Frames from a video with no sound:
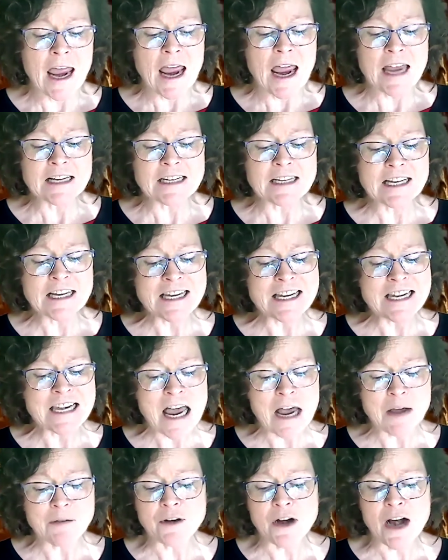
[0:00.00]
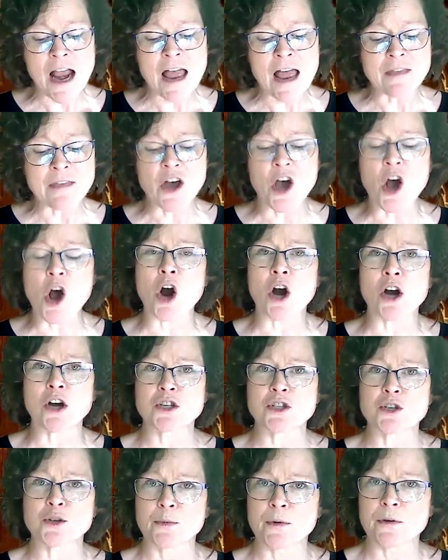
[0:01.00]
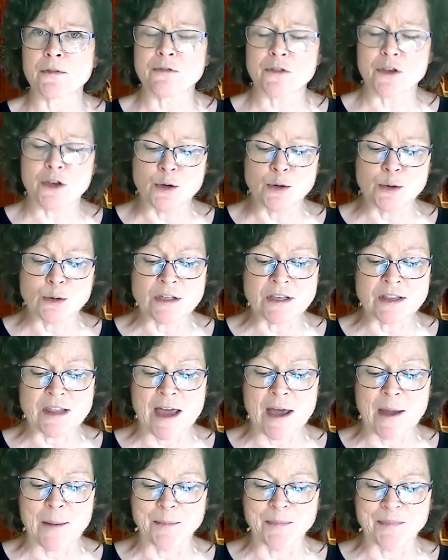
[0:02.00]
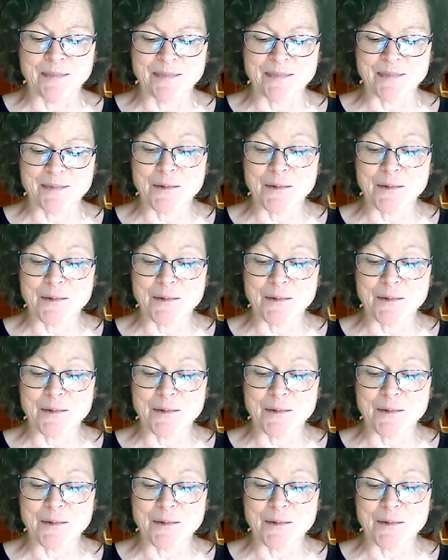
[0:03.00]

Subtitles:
and he never had the heart to refuse them